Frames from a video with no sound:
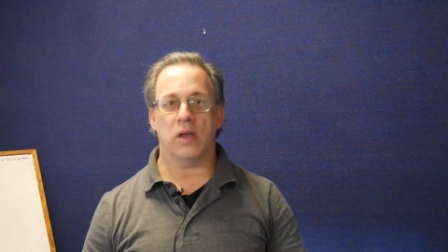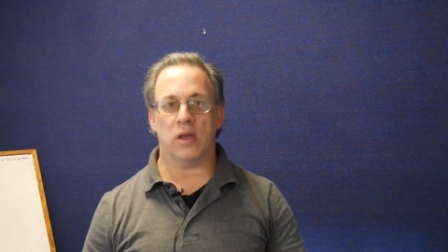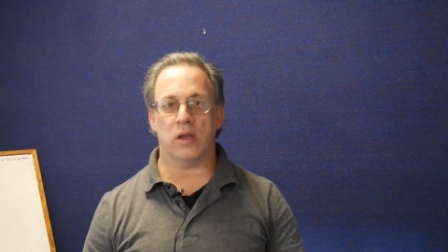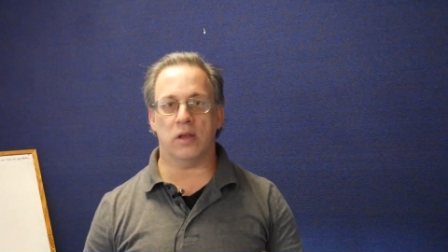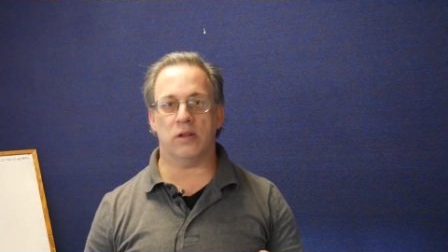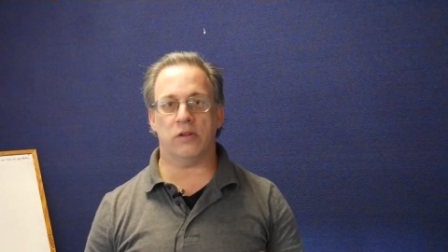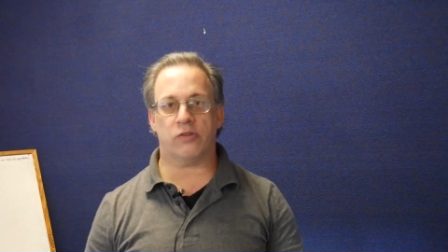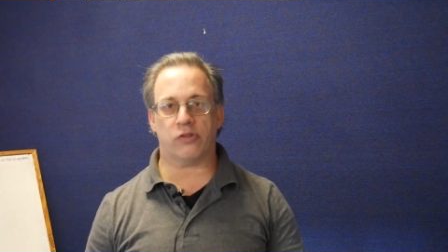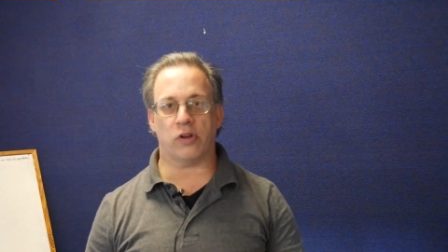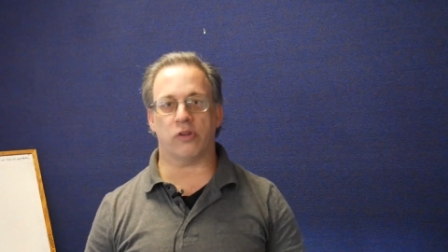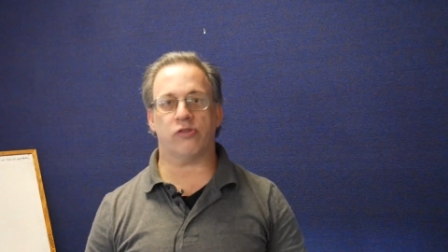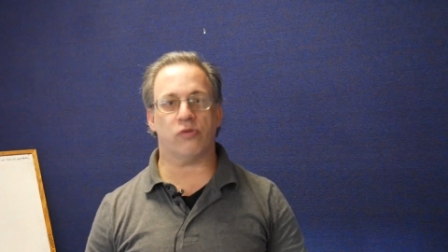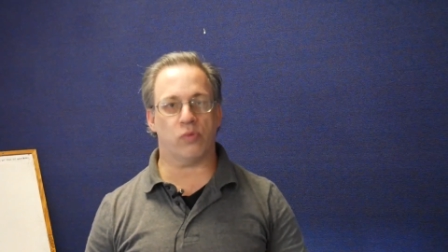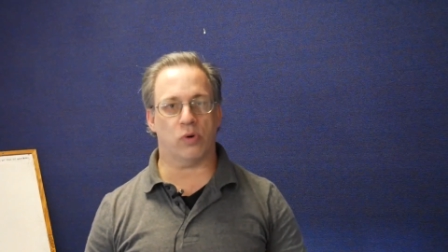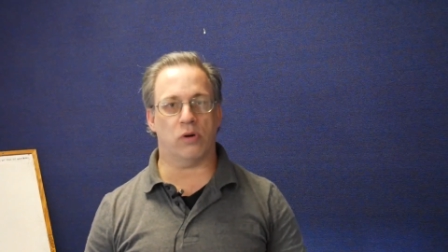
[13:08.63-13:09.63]
In
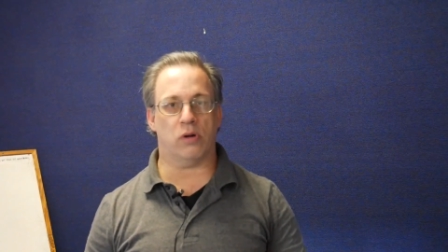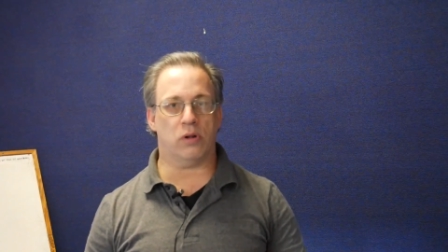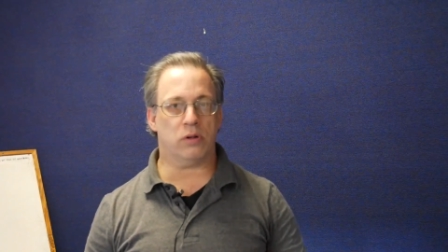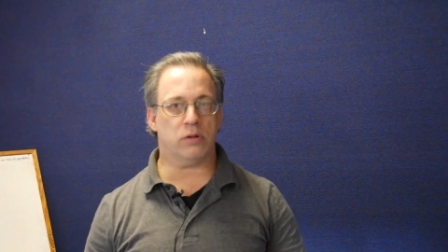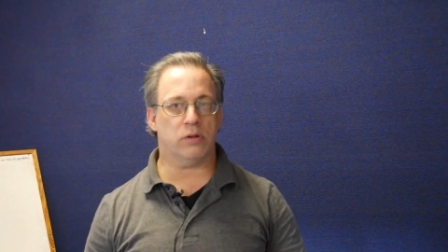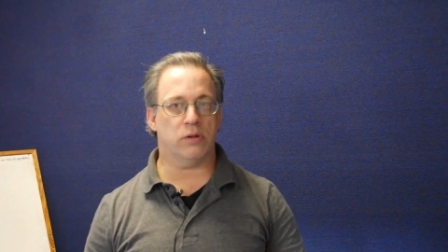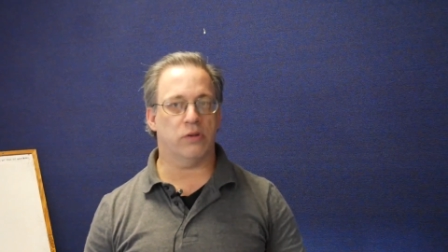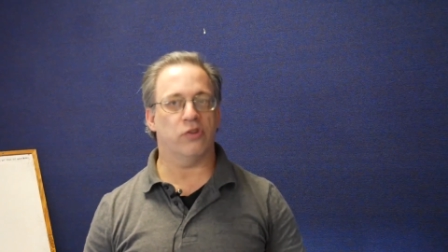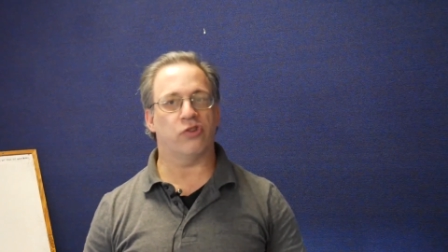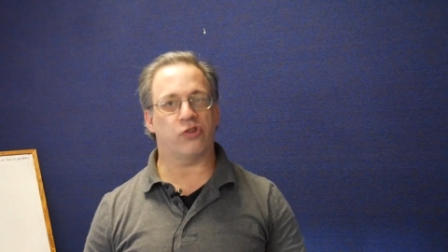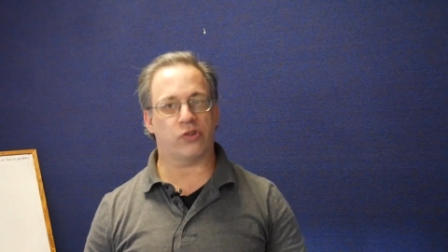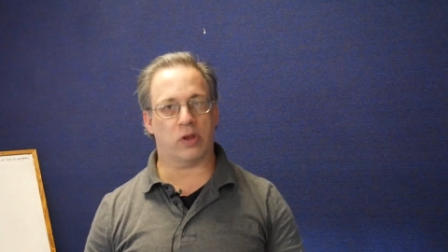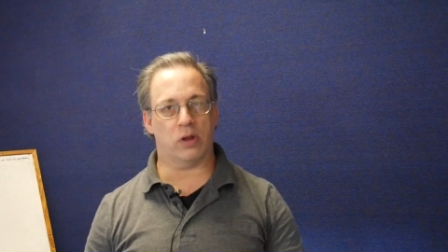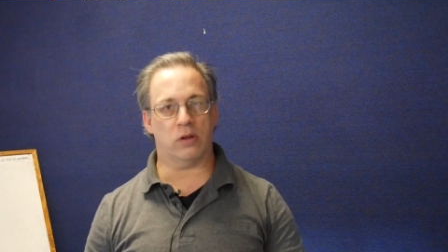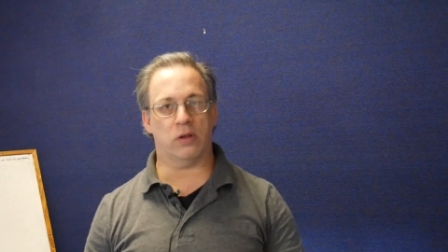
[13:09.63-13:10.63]
such a world,
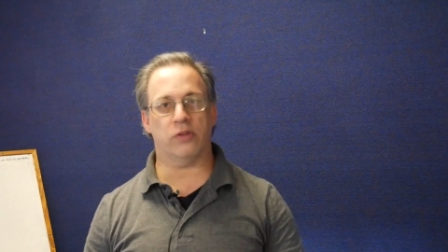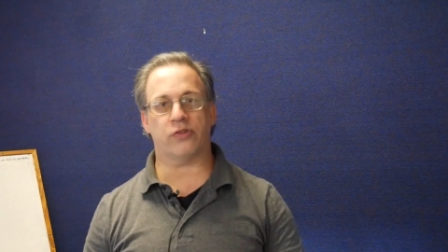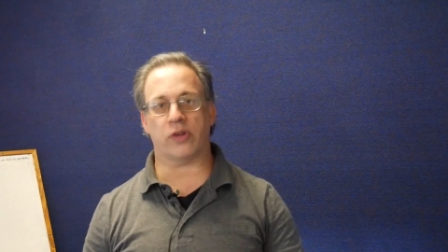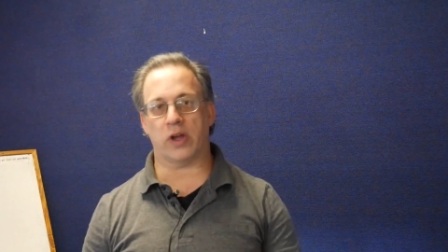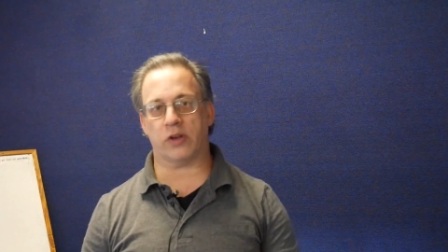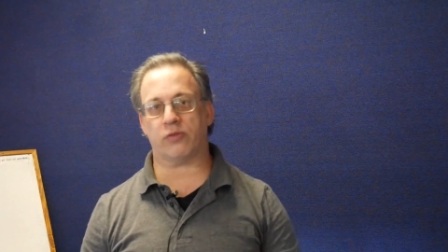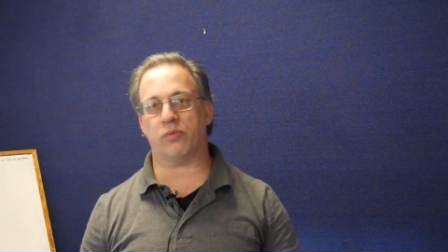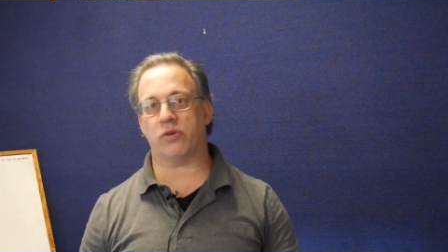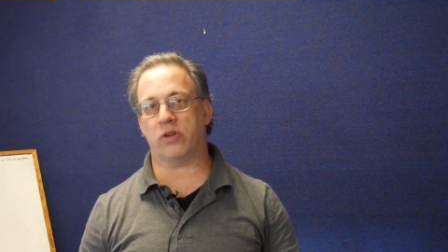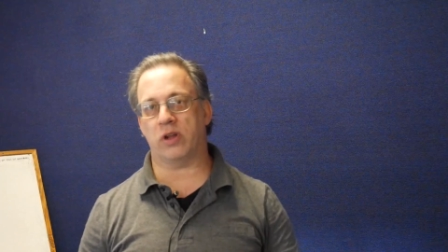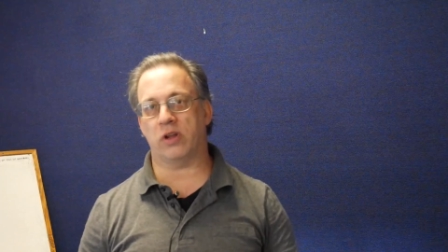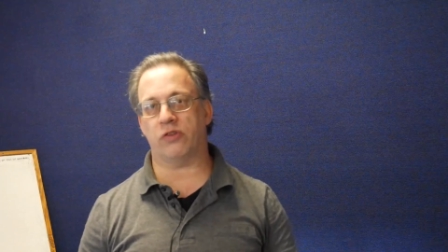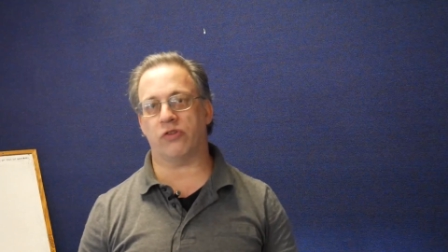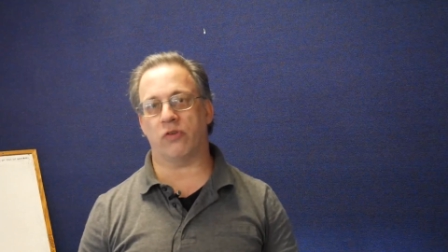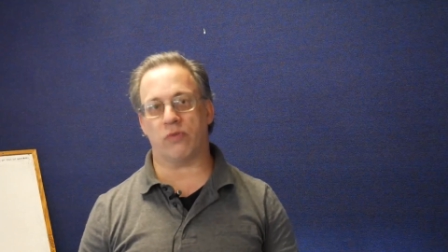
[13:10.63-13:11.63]
skills,
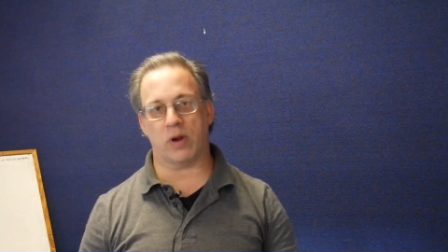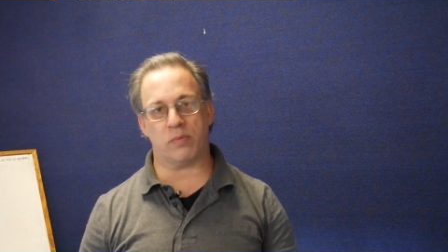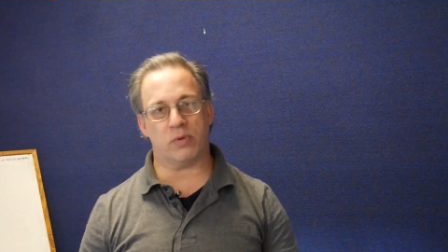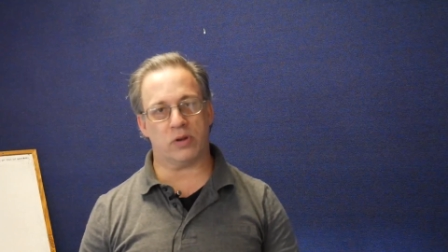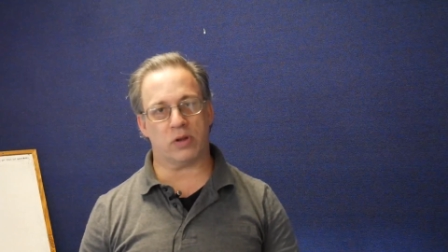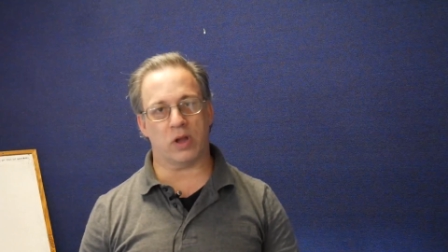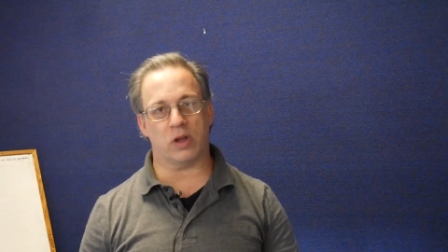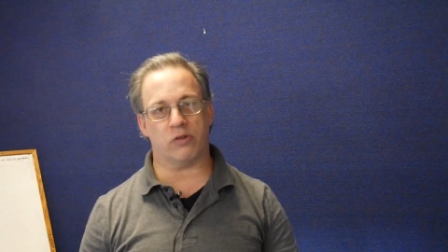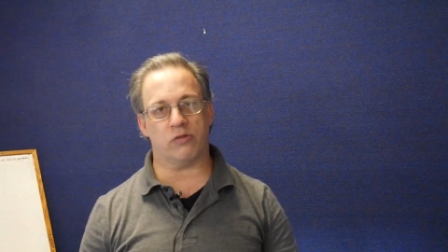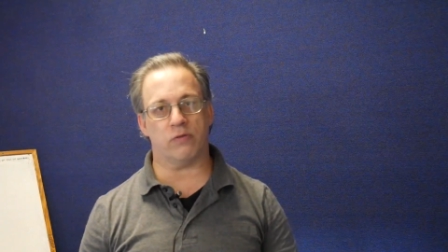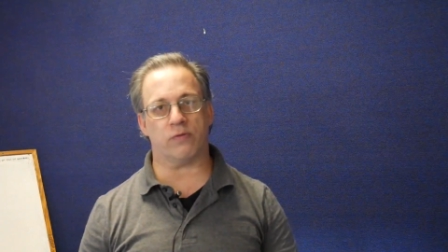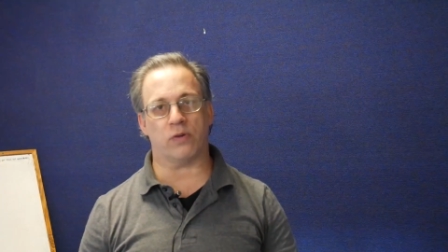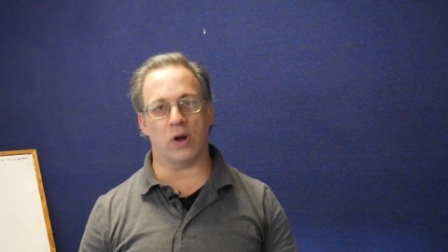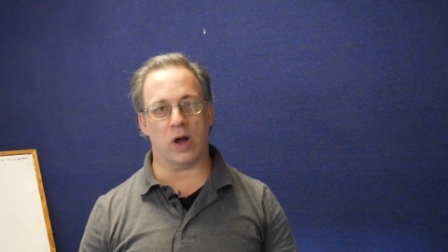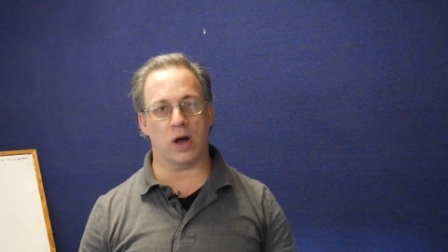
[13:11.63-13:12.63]
expertise, and reputation
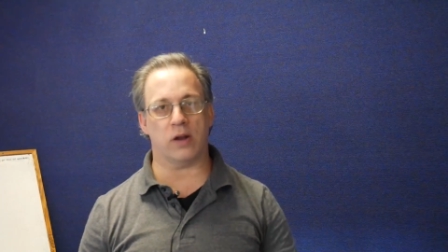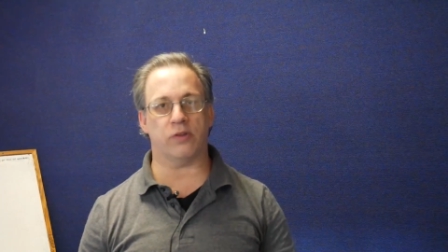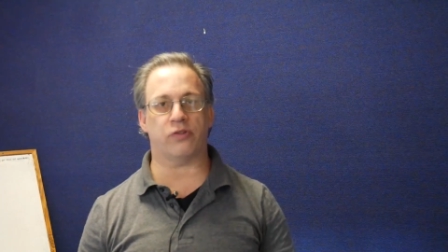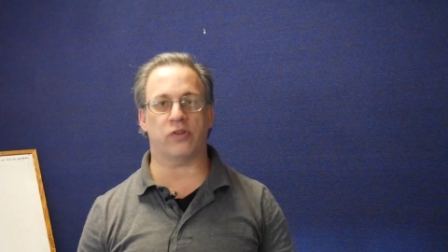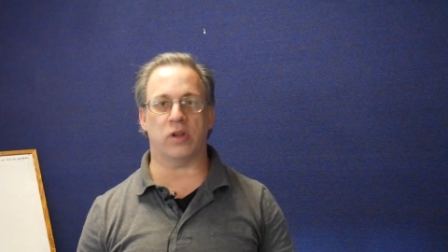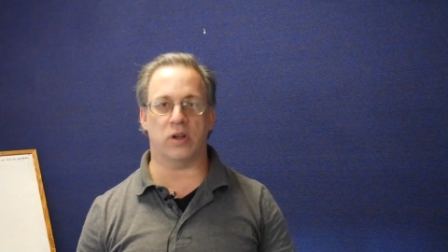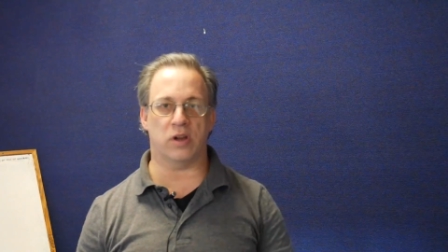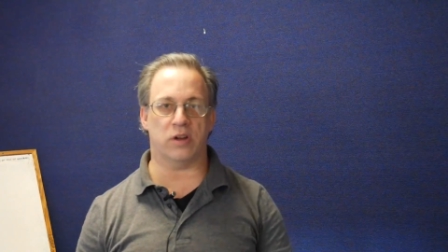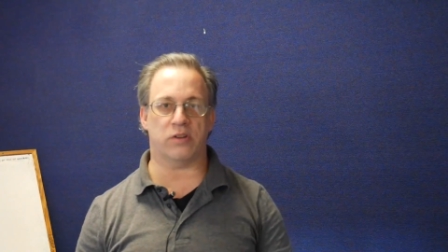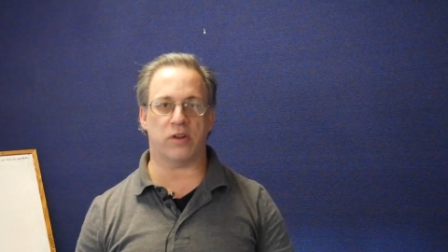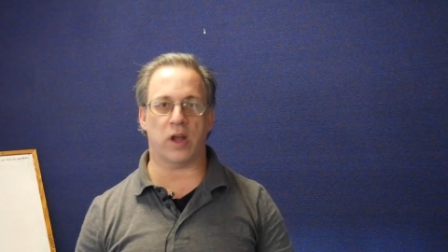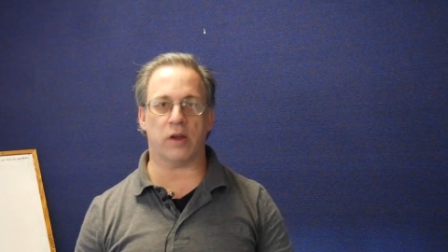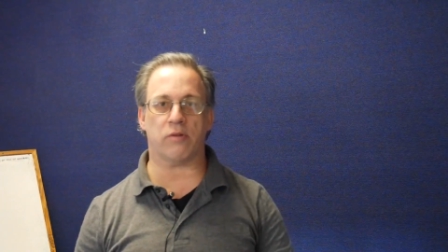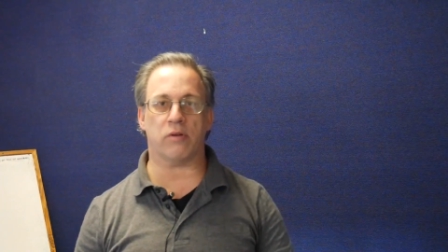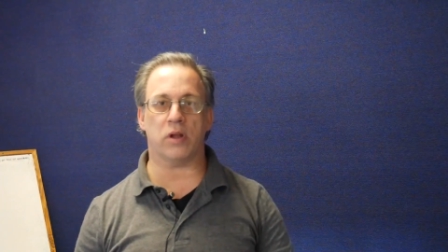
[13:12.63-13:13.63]
for honesty and
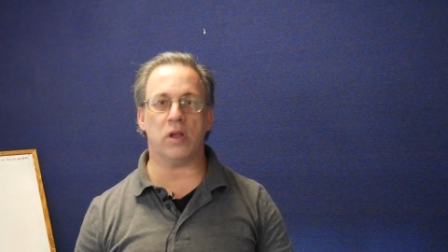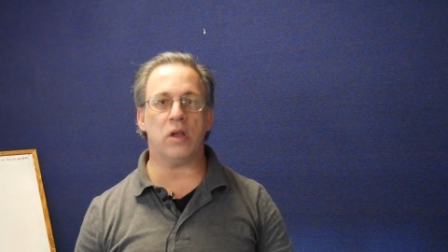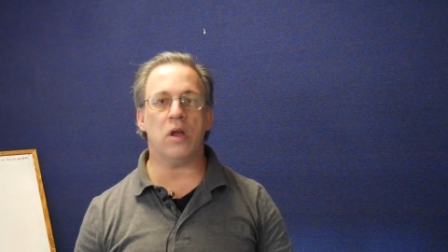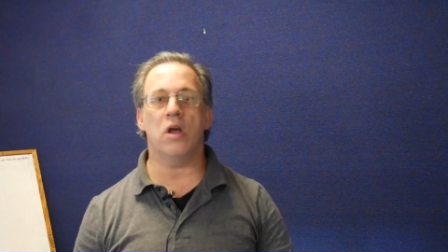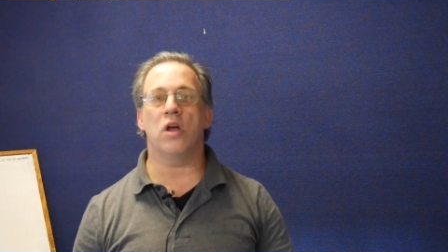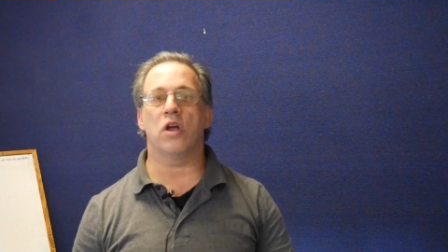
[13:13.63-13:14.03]
integrity